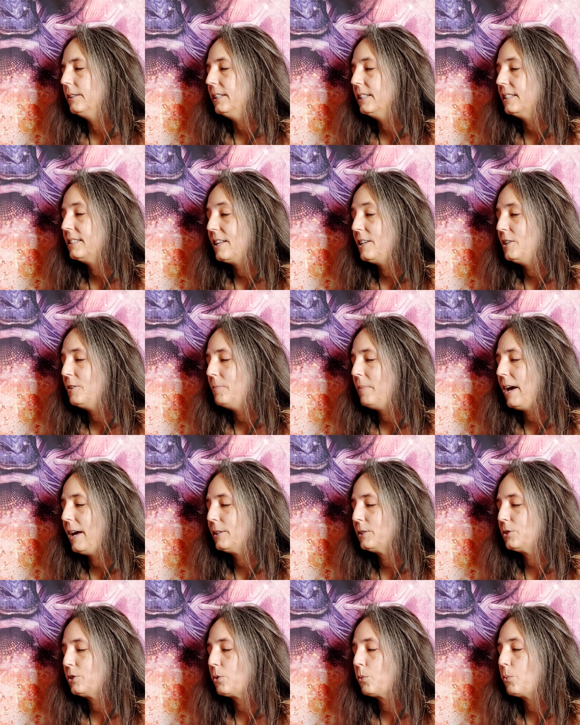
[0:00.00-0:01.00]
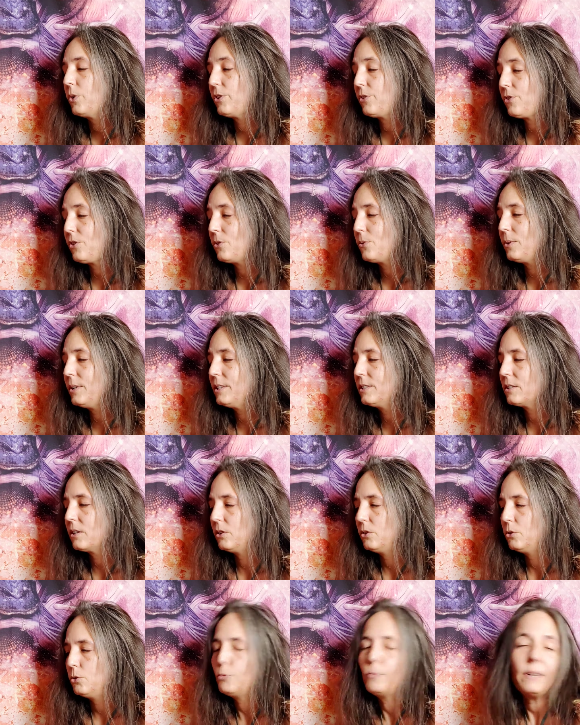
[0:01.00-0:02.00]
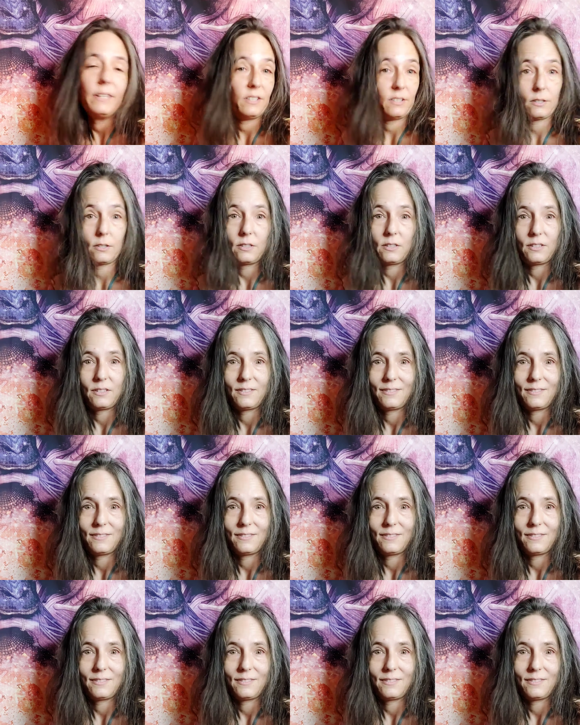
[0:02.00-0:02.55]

The Ascended Master with you is Anubis.